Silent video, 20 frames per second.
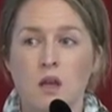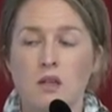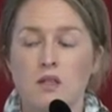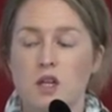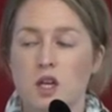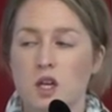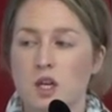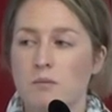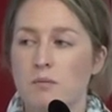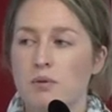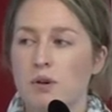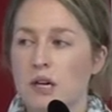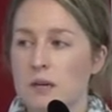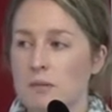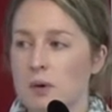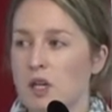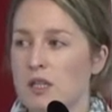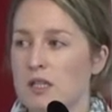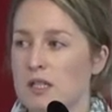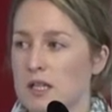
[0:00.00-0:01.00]
So pre-
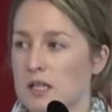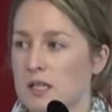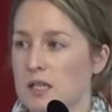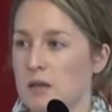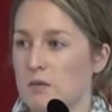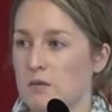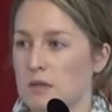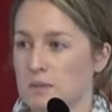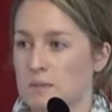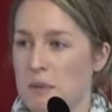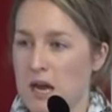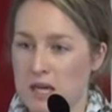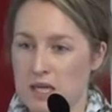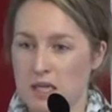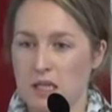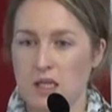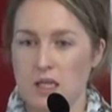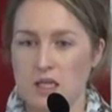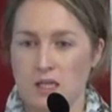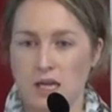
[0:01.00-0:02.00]
and post-testing was
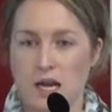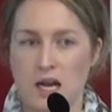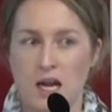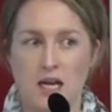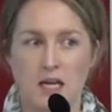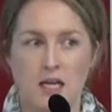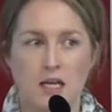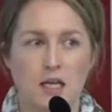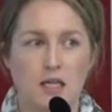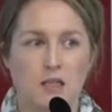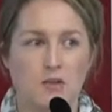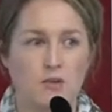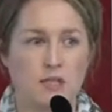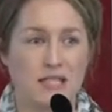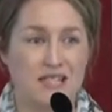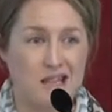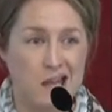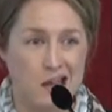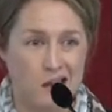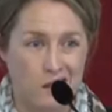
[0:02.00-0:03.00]
back in the day, and it
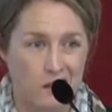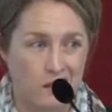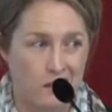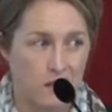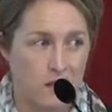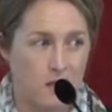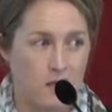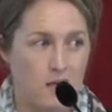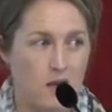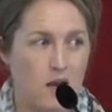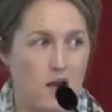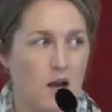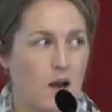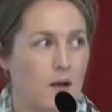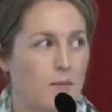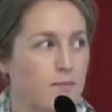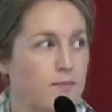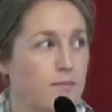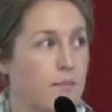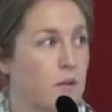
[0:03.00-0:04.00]
was lengthy.
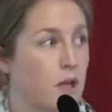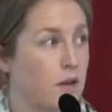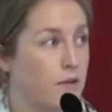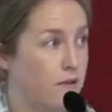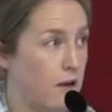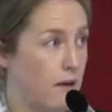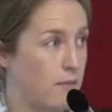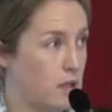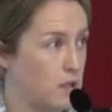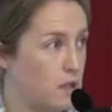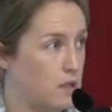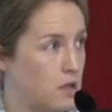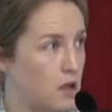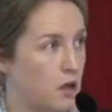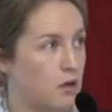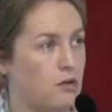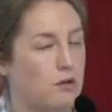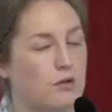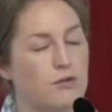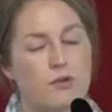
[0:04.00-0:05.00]
5 minutes to
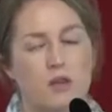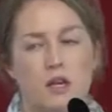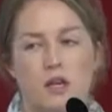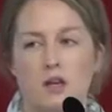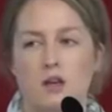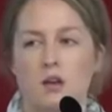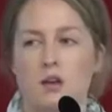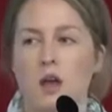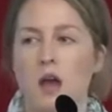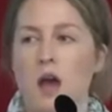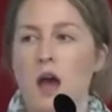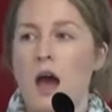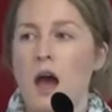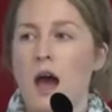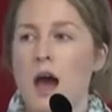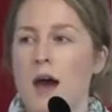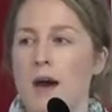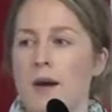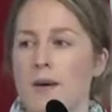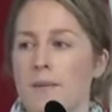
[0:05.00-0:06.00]
go. Cool, thank you.
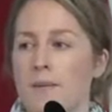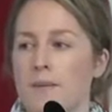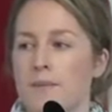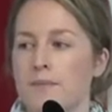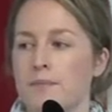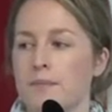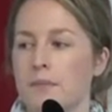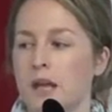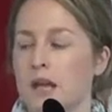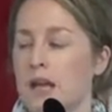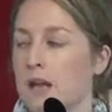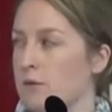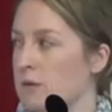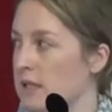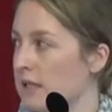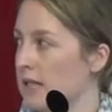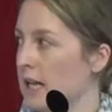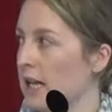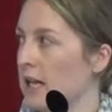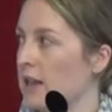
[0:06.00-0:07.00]
It
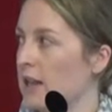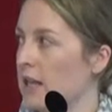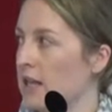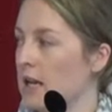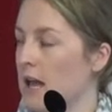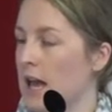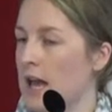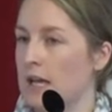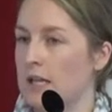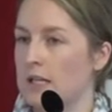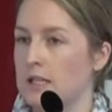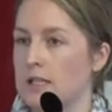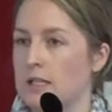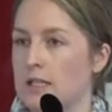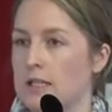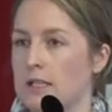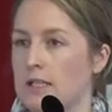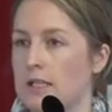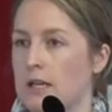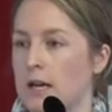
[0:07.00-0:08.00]
was lengthy, and
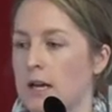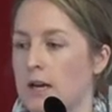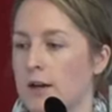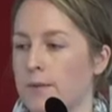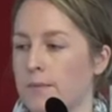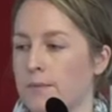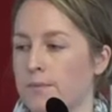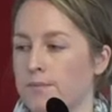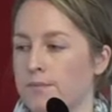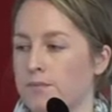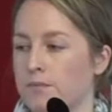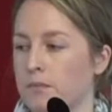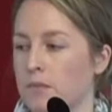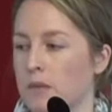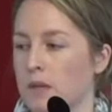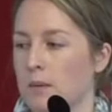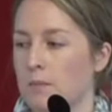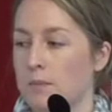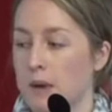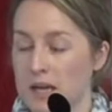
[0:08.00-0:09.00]

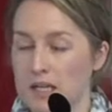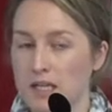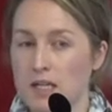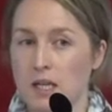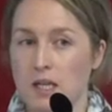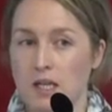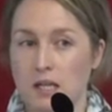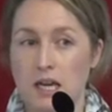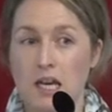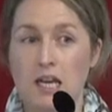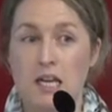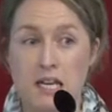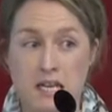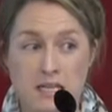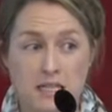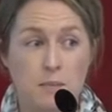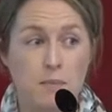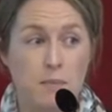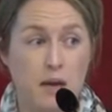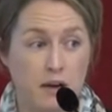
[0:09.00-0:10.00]
basically it
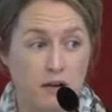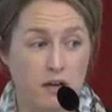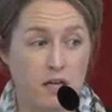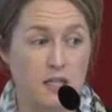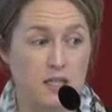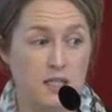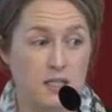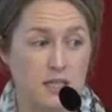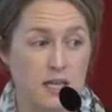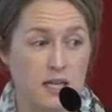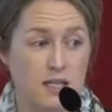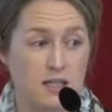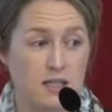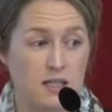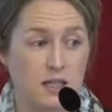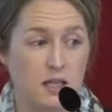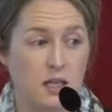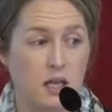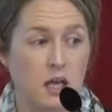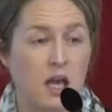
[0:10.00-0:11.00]
is a barrier to
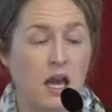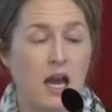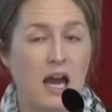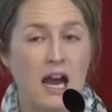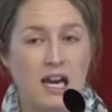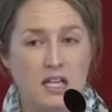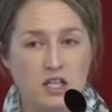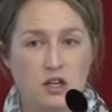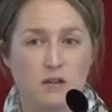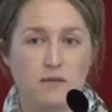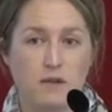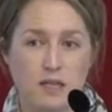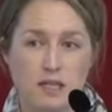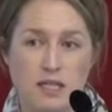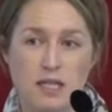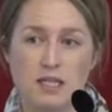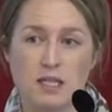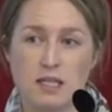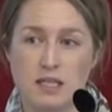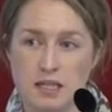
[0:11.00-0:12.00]
testing. HIV
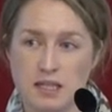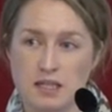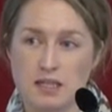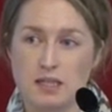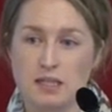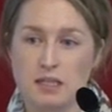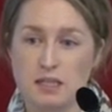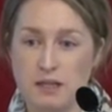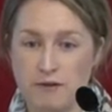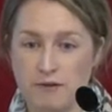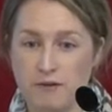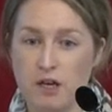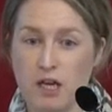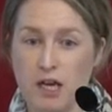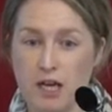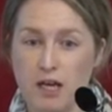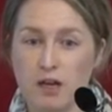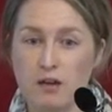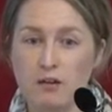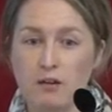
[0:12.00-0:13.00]
testing doesn't differ
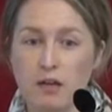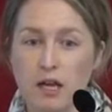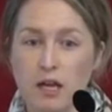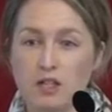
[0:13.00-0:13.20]
now.